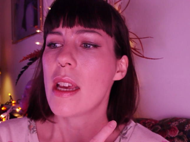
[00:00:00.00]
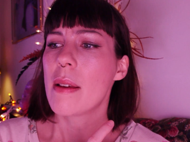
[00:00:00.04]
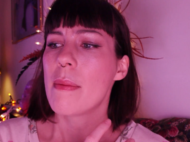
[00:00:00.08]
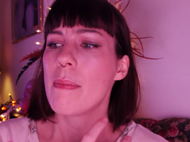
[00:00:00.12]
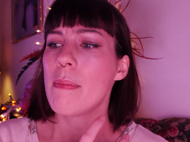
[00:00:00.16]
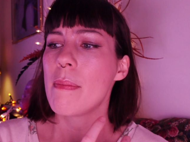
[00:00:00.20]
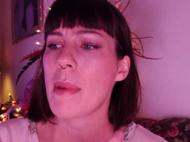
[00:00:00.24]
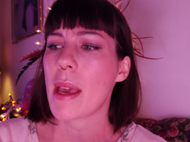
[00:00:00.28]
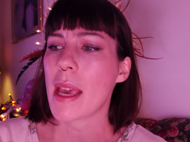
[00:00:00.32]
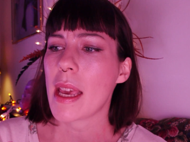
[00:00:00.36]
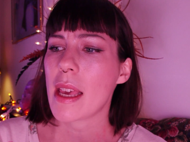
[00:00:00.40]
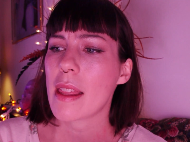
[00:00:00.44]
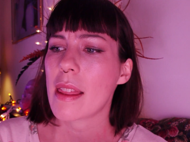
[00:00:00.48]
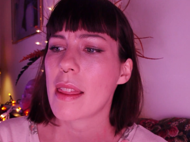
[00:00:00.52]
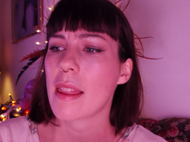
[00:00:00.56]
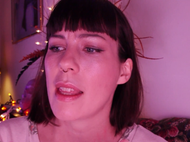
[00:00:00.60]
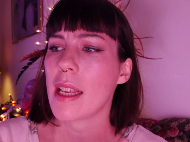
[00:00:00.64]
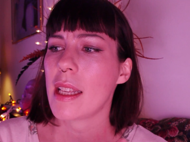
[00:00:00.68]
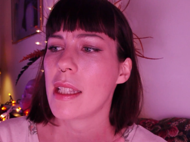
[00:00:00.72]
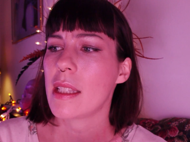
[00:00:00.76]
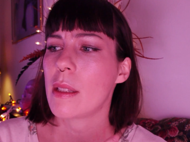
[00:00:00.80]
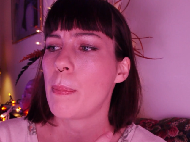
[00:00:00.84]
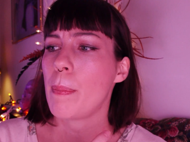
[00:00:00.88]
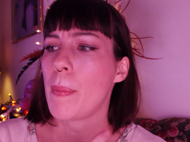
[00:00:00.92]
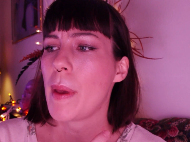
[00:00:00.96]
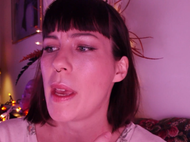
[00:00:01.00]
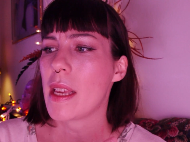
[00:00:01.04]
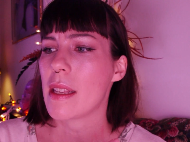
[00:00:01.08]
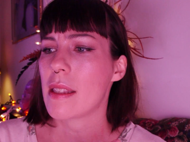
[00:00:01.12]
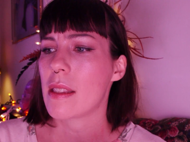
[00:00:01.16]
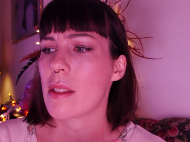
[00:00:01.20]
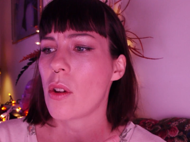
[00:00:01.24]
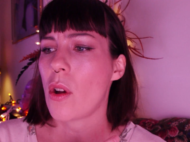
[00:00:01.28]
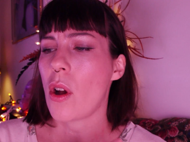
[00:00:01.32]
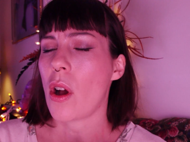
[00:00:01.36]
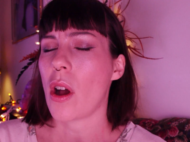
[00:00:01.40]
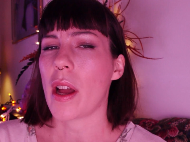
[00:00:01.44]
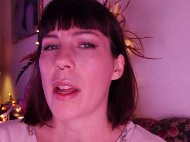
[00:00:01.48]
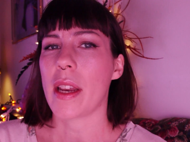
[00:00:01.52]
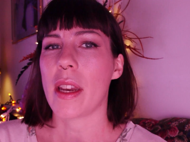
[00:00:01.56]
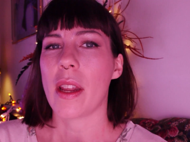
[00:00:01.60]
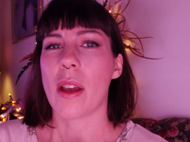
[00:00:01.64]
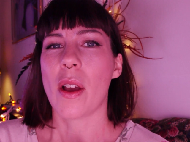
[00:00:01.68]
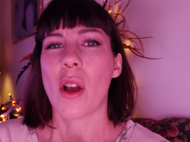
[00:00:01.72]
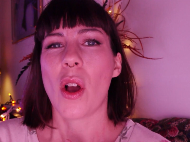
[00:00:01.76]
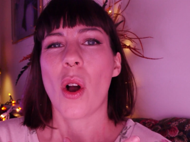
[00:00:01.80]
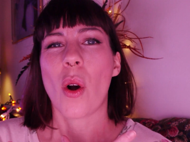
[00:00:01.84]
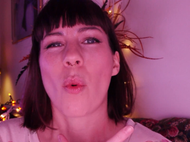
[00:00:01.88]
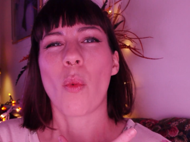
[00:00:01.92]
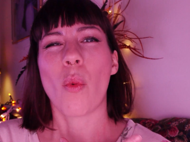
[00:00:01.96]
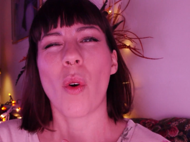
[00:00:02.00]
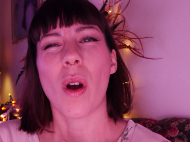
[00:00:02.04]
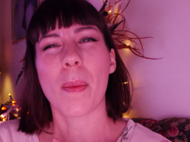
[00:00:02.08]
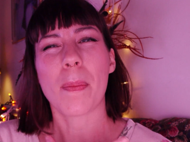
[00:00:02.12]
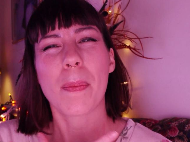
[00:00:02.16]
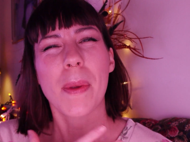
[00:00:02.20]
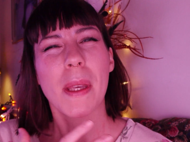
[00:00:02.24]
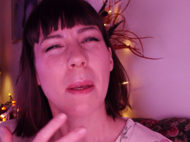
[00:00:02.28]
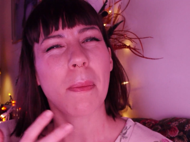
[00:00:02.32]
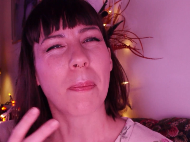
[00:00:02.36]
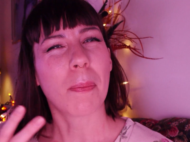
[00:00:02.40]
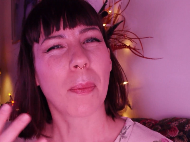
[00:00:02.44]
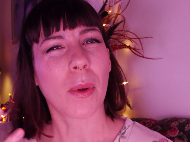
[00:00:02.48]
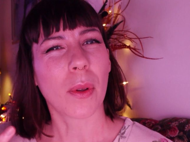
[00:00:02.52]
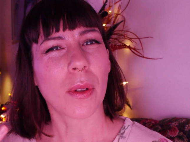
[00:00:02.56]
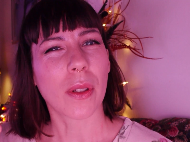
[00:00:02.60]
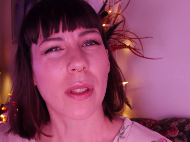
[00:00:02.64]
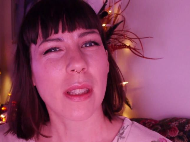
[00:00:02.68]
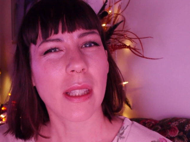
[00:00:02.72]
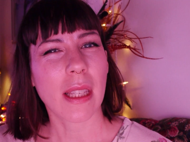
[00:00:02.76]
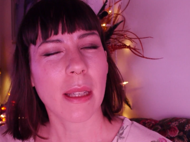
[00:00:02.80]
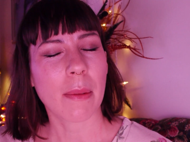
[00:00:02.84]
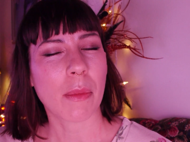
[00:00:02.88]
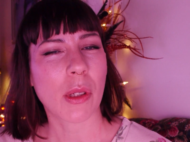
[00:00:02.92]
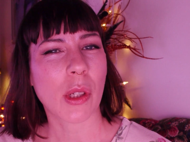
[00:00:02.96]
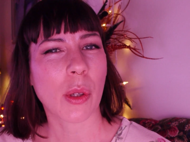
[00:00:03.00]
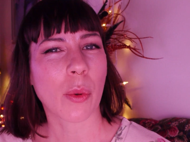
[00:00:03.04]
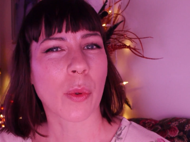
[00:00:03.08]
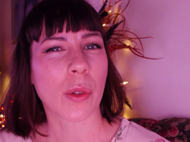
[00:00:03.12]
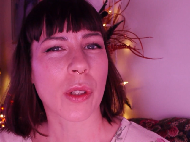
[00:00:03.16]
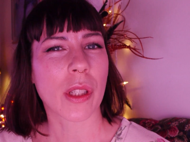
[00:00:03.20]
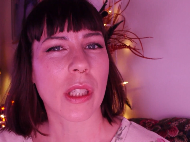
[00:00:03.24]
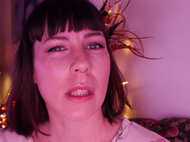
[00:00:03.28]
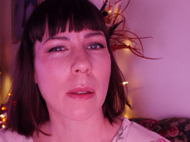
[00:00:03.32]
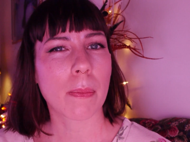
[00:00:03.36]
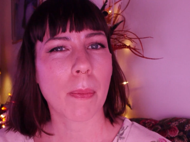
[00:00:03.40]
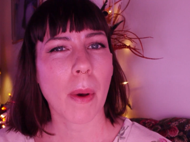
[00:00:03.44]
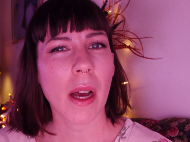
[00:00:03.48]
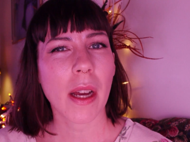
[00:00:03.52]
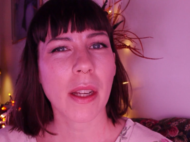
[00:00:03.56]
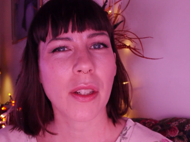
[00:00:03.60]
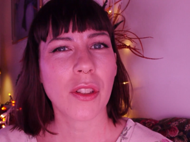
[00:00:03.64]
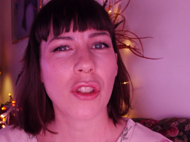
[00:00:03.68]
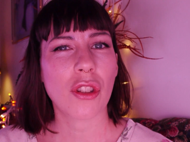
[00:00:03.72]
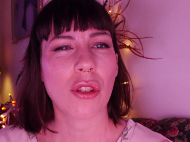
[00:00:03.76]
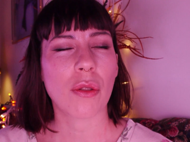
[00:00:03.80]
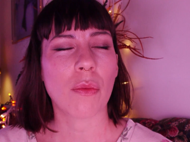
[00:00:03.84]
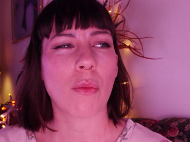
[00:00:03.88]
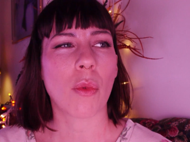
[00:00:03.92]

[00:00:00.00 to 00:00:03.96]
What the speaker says: make things based on what people seemed to respond to